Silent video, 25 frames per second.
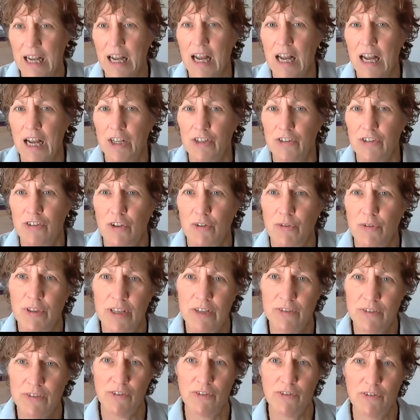So this
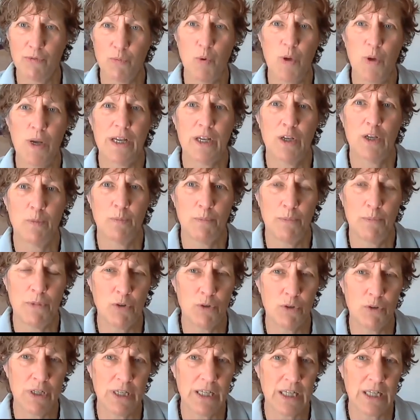is where
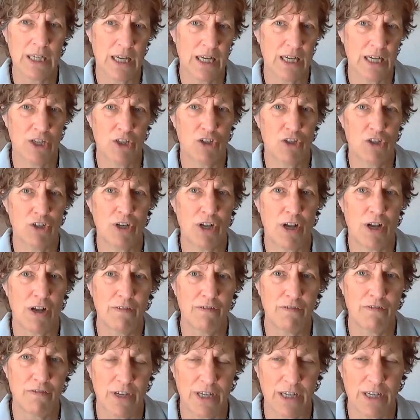communication
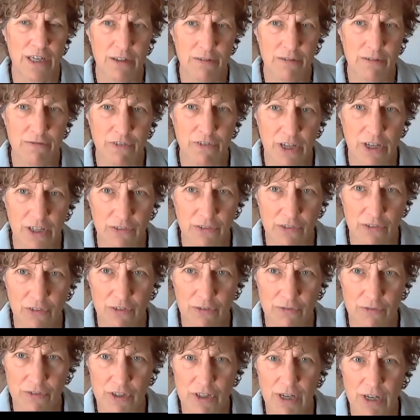in advance of
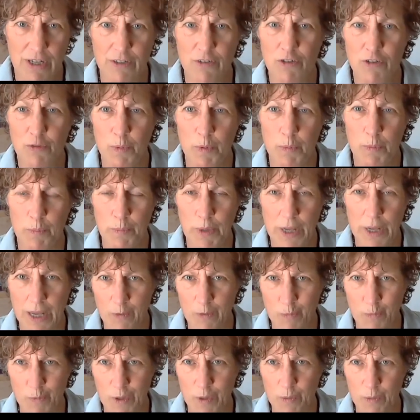time to prepare
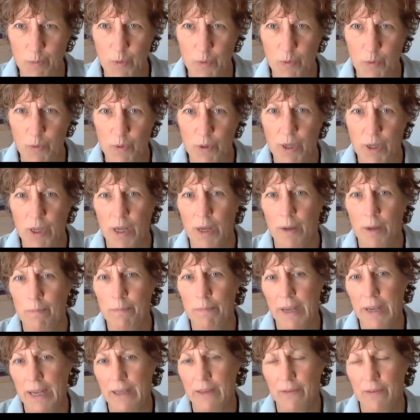people and
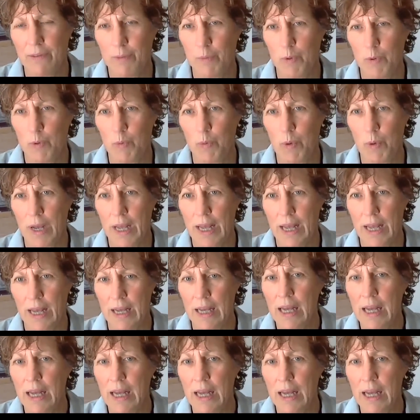make them aware.